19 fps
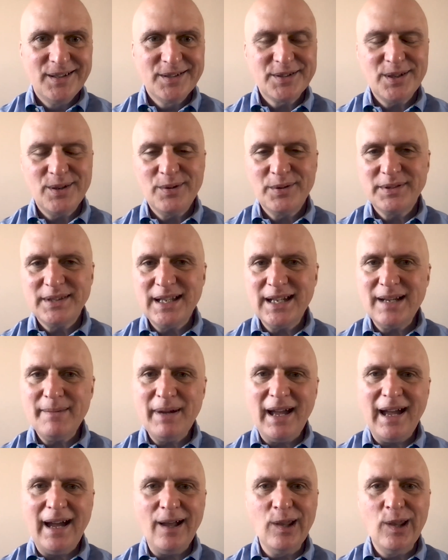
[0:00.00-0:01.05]
So think
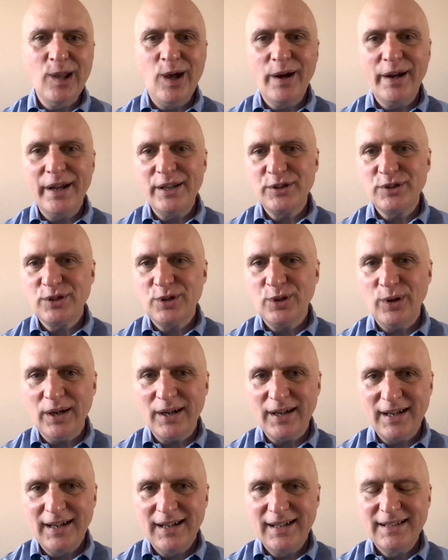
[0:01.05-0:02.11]
about how long it
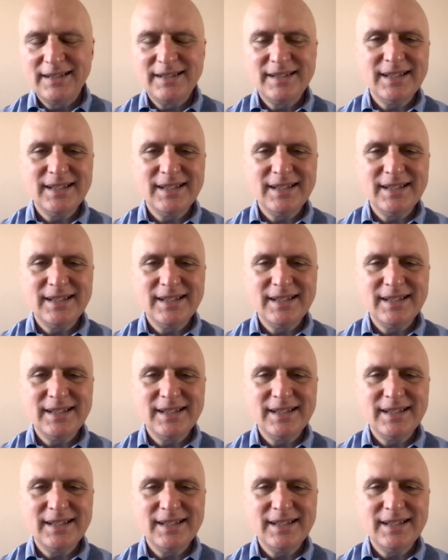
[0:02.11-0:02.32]
took